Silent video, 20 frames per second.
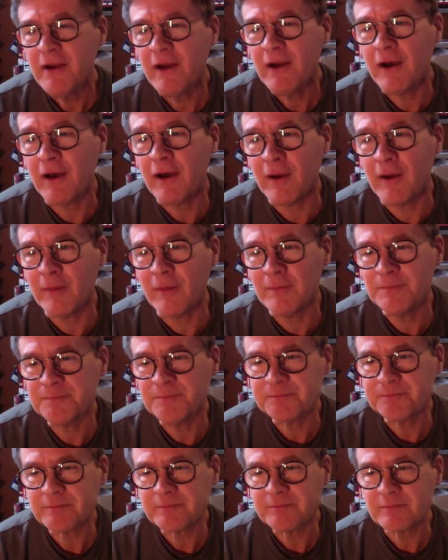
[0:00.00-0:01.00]

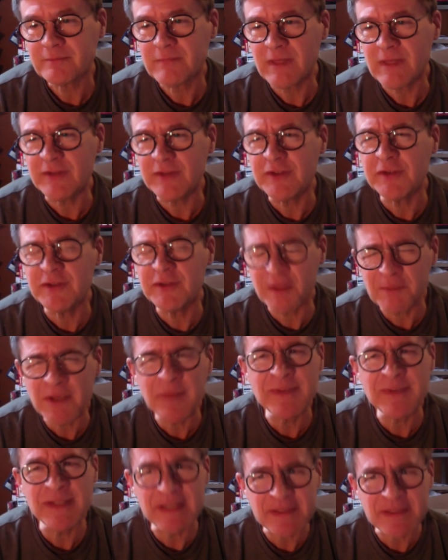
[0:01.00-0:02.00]
Um, so
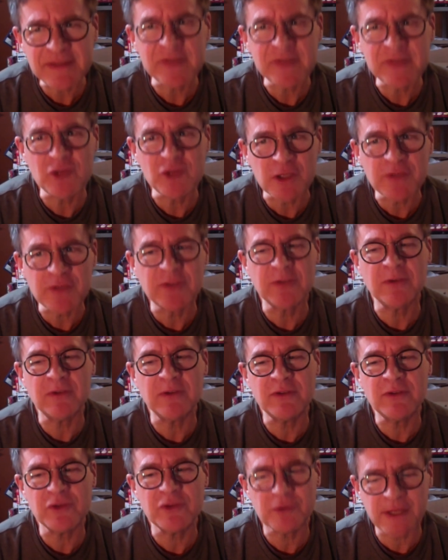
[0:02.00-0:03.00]
sometimes it isn't just
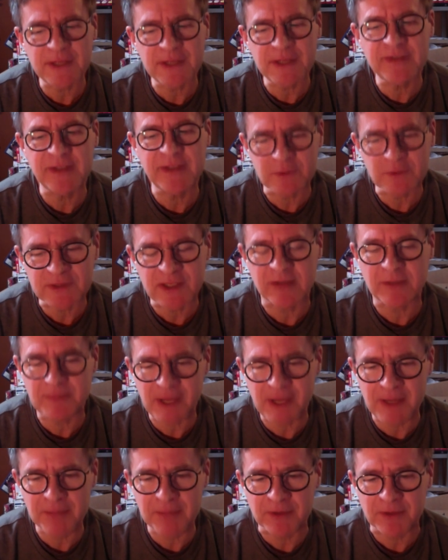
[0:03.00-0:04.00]
tracing what's on the
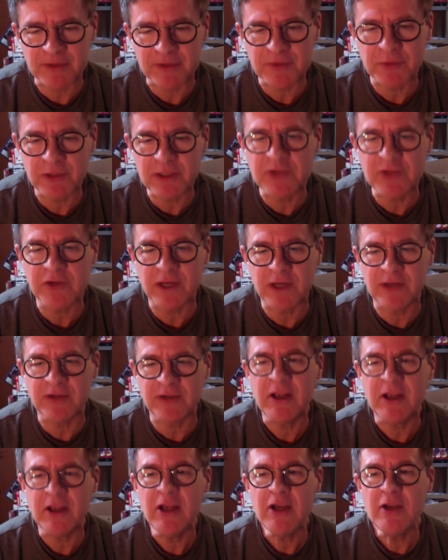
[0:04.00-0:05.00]
paper; it's really trying
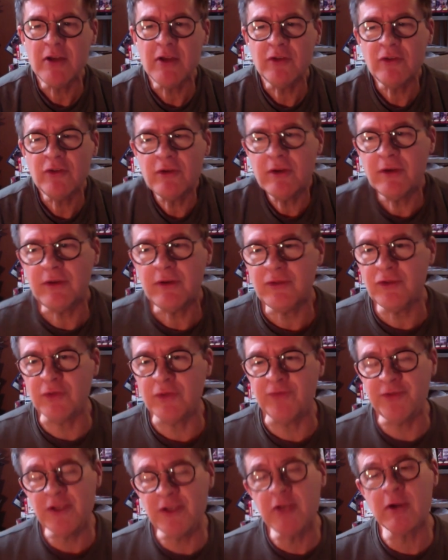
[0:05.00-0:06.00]
to
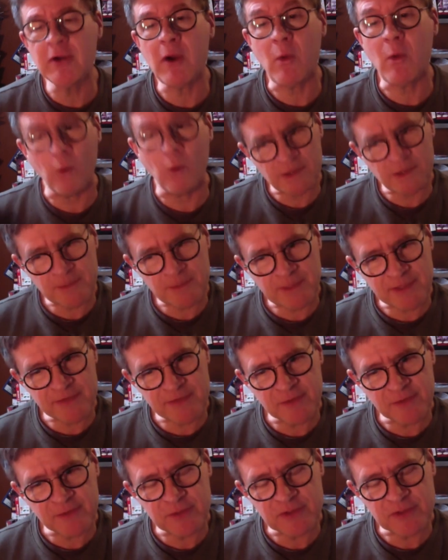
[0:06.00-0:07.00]
to figure out what the
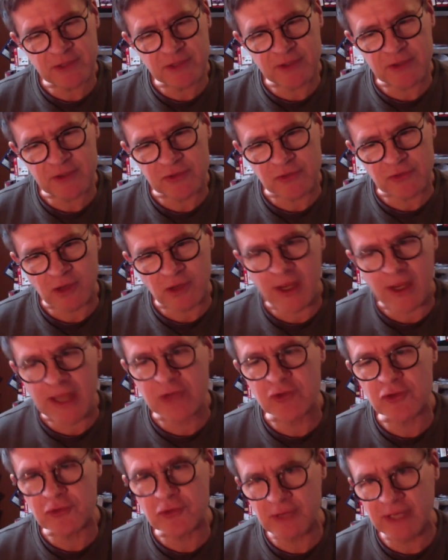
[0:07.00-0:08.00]
penciler was trying to draw
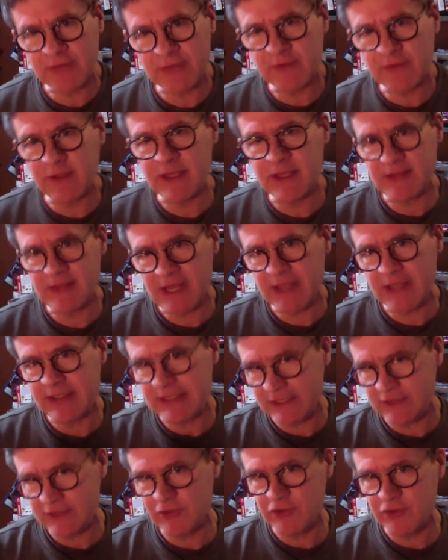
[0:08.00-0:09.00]
and translate that
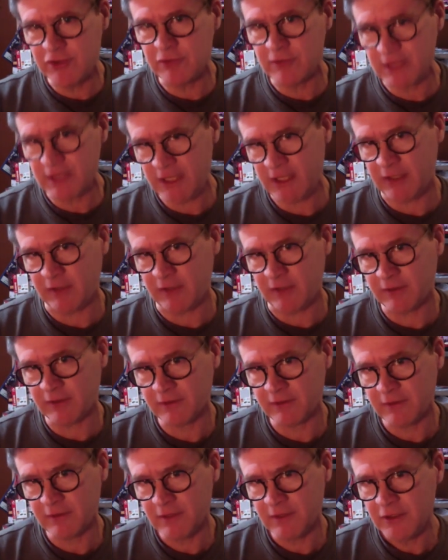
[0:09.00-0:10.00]
into ink.
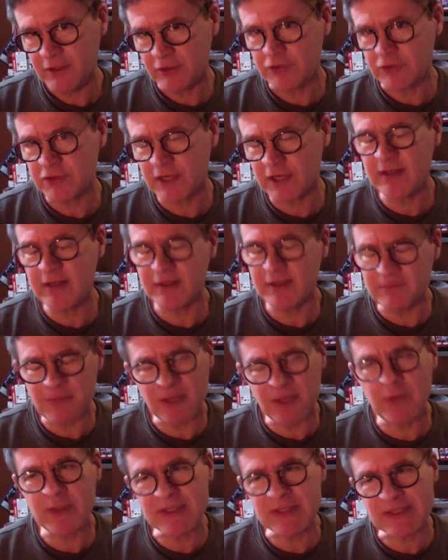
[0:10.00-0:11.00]
You're trying, in
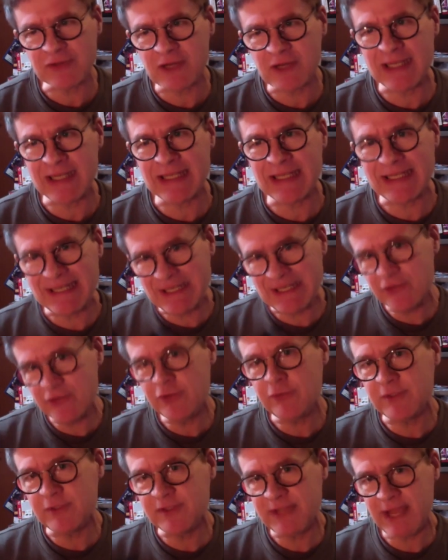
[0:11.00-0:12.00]
many ways, trying to get
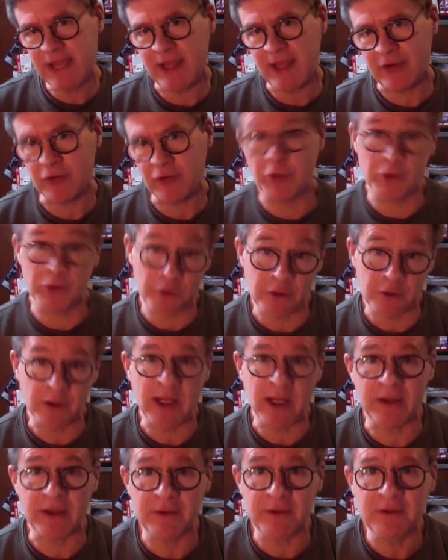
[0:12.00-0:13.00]
into his head or her head.